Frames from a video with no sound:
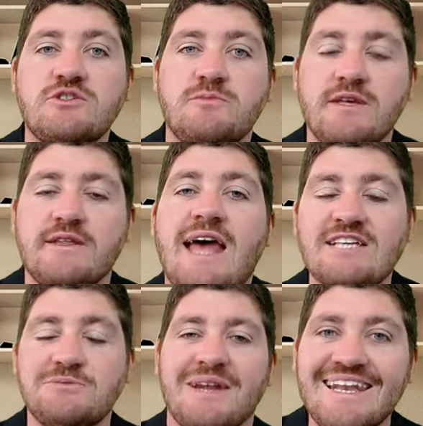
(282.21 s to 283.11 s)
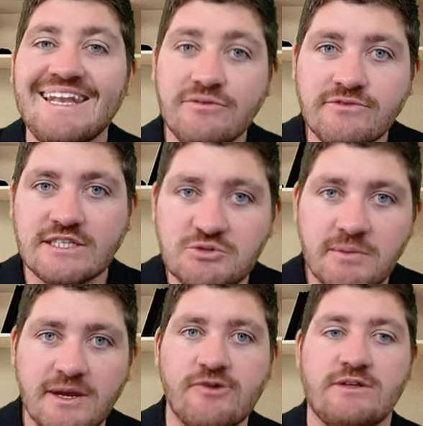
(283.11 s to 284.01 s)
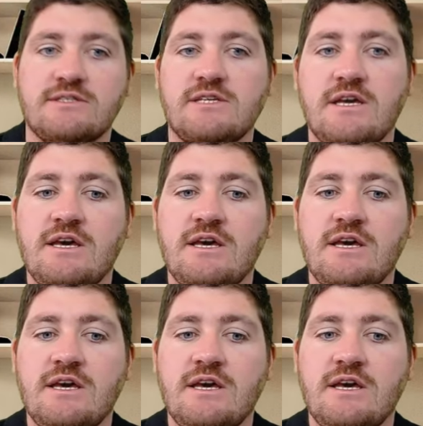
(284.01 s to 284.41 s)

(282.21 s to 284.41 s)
to be there. It has to be a lived experience.